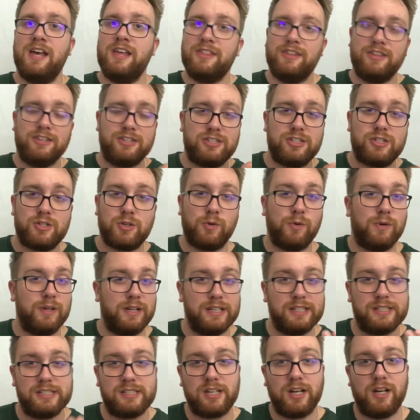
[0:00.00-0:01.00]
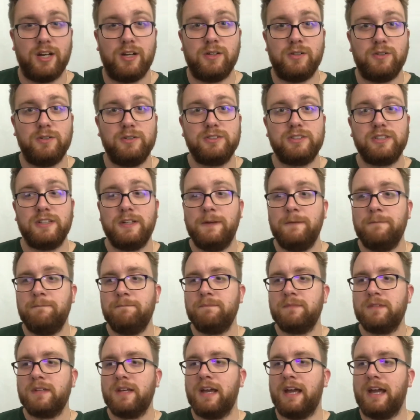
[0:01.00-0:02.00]
the story is told
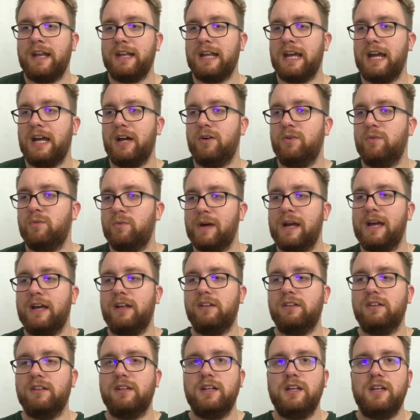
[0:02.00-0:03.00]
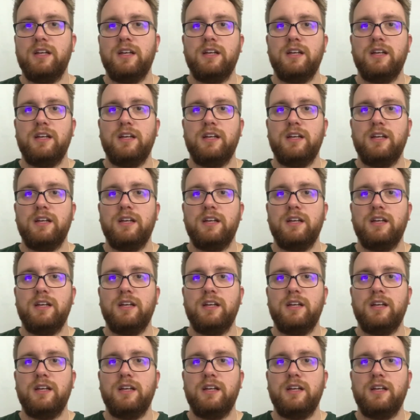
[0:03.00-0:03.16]
and how well